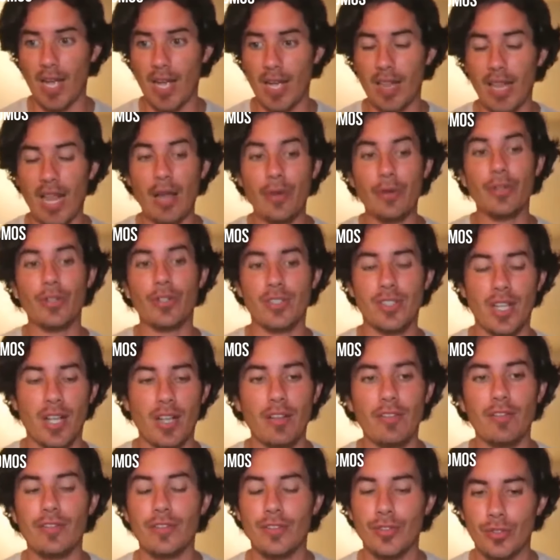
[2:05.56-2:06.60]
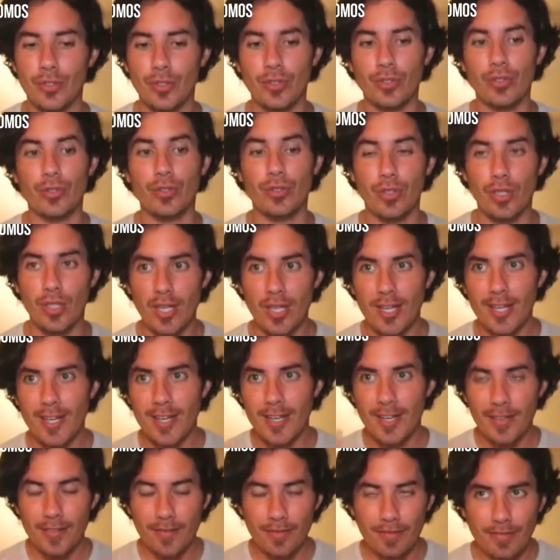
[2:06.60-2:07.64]
allow yourself to
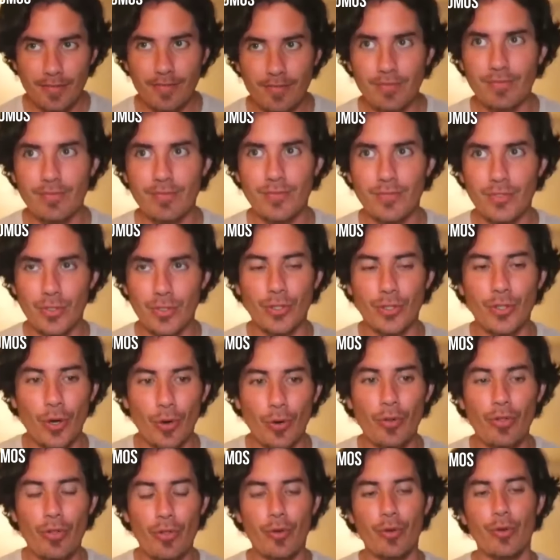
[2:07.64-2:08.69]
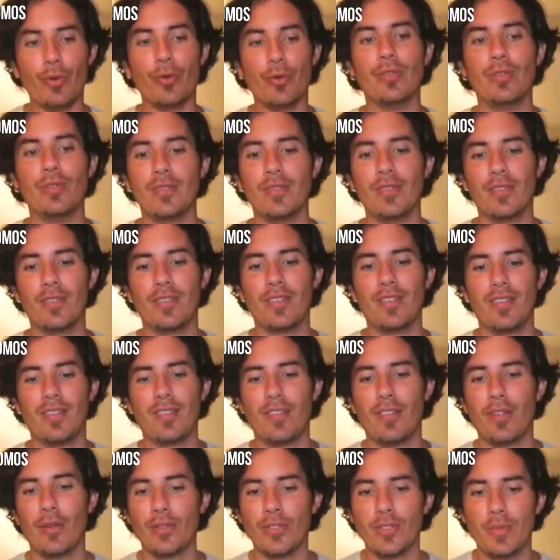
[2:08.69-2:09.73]
go through
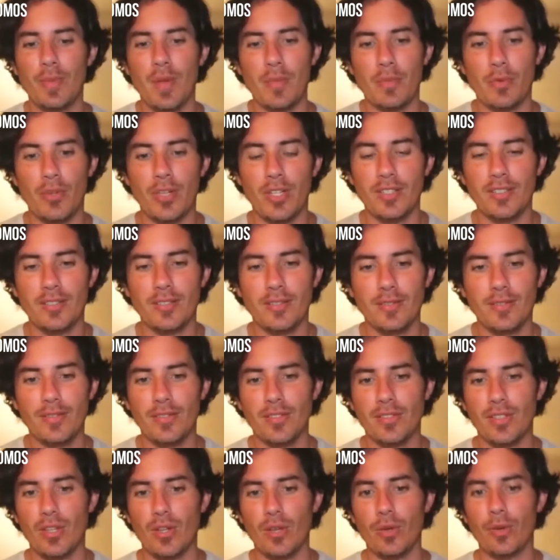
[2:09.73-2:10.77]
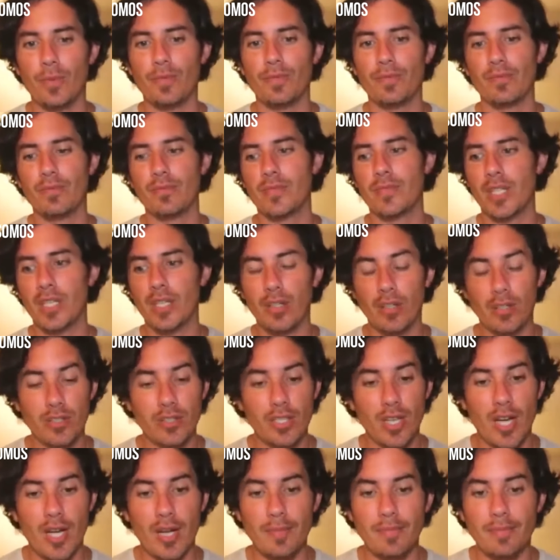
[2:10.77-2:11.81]
those memories. So take your
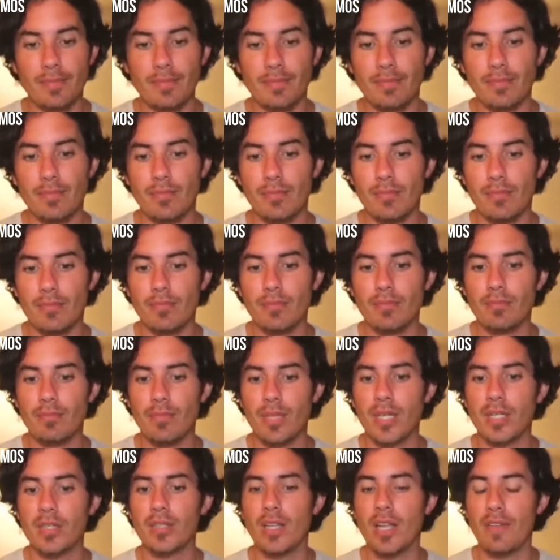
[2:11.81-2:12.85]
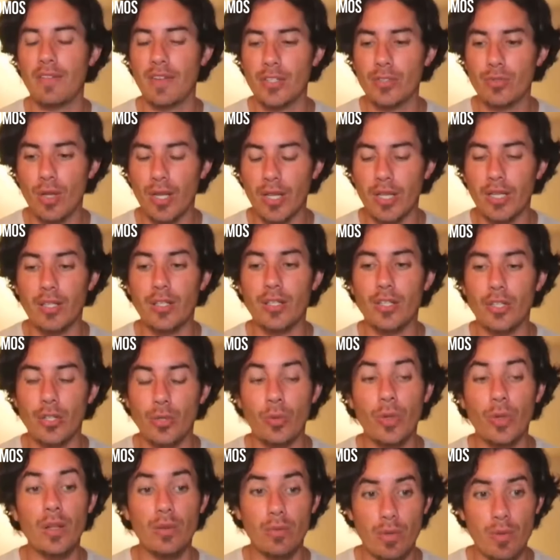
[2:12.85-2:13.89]
time, but eventually
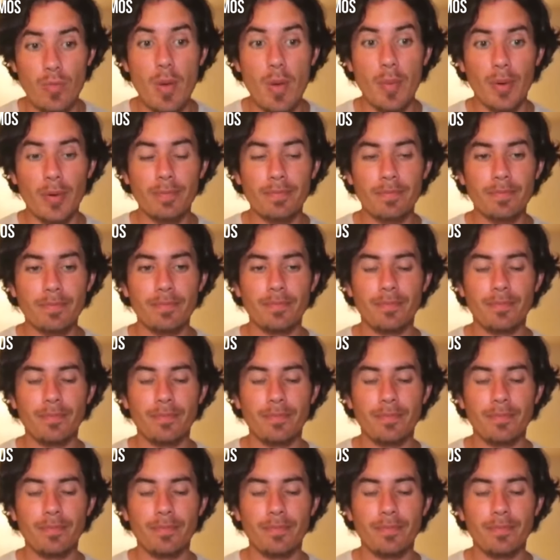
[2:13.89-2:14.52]
you will remember.